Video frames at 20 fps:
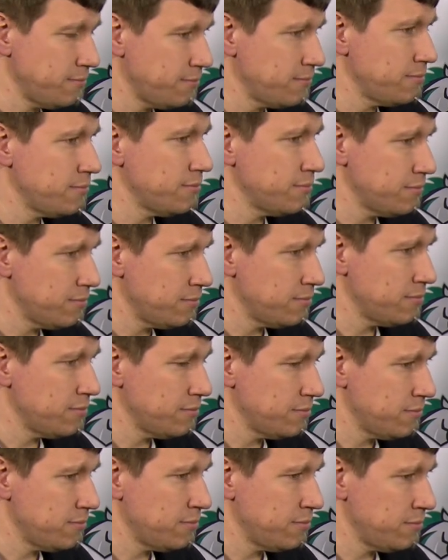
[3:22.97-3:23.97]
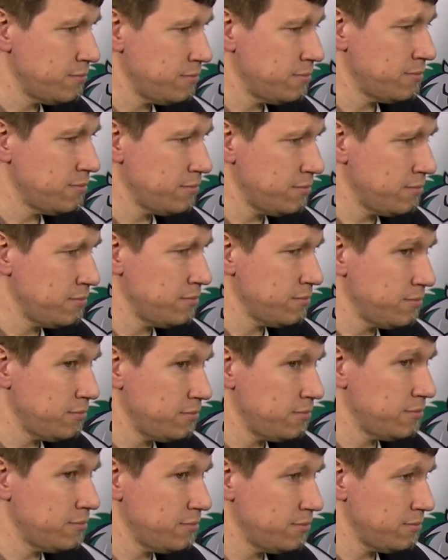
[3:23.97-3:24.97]

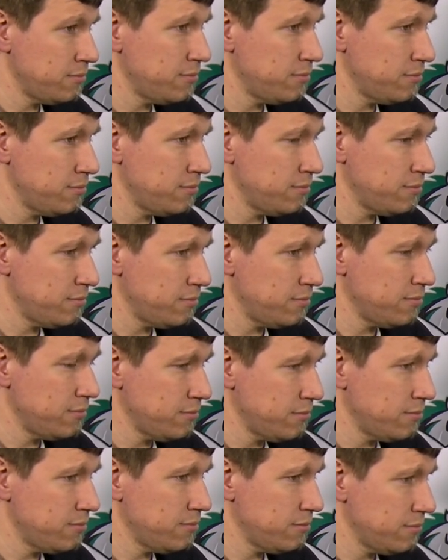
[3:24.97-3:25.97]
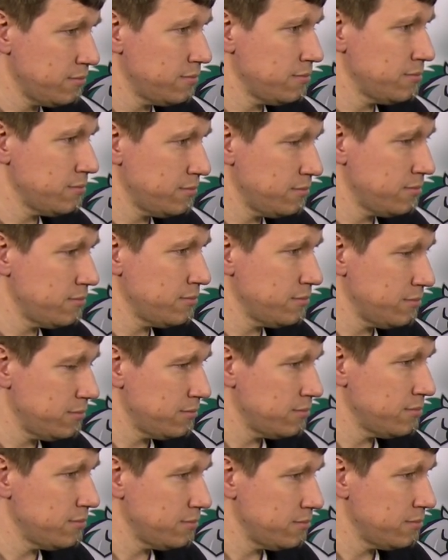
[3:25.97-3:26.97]

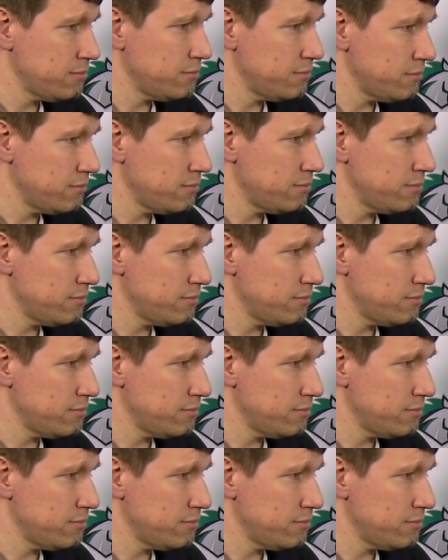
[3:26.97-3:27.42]
No words are spoken by the person on screen.